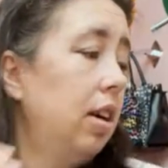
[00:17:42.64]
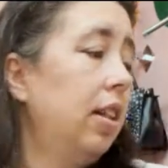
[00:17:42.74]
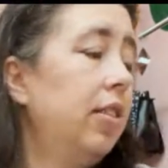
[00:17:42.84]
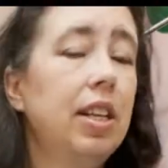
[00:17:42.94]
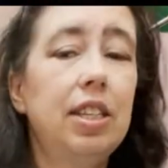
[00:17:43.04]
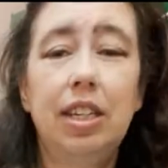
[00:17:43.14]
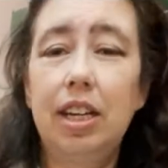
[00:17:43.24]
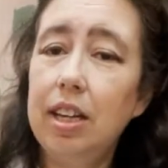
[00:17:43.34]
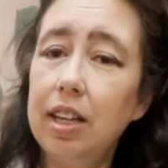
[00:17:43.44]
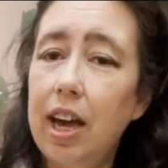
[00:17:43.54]
That's an
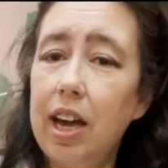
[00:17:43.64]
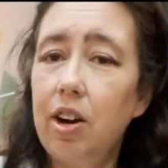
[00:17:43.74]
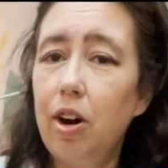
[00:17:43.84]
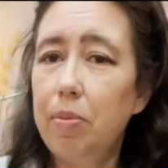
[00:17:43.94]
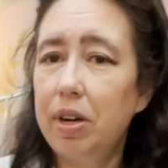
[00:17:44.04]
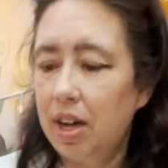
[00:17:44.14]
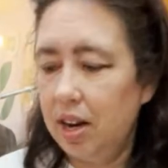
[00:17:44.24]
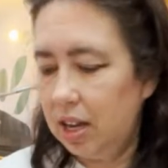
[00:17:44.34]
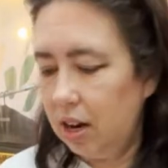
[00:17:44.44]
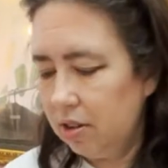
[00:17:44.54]
indicator, but not
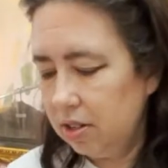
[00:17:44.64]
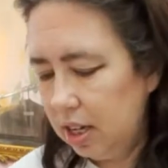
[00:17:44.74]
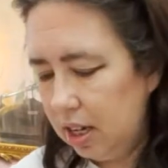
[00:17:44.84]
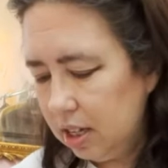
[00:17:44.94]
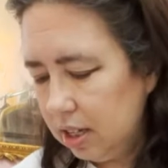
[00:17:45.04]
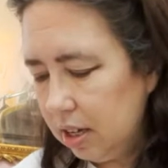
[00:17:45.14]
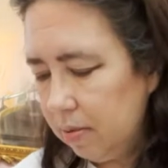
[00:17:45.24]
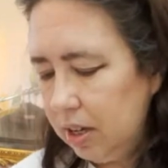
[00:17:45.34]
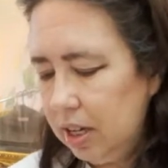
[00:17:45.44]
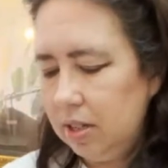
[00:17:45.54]
a guarantee that
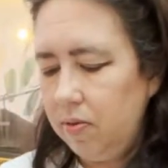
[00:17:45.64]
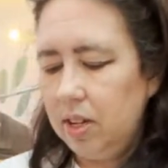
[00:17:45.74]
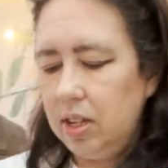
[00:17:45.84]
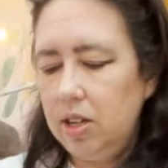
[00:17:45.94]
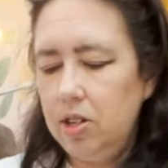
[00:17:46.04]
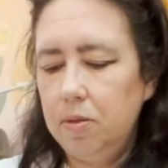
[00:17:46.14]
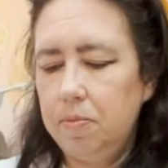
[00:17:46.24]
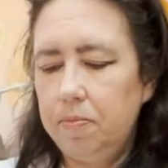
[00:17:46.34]
something is vintage.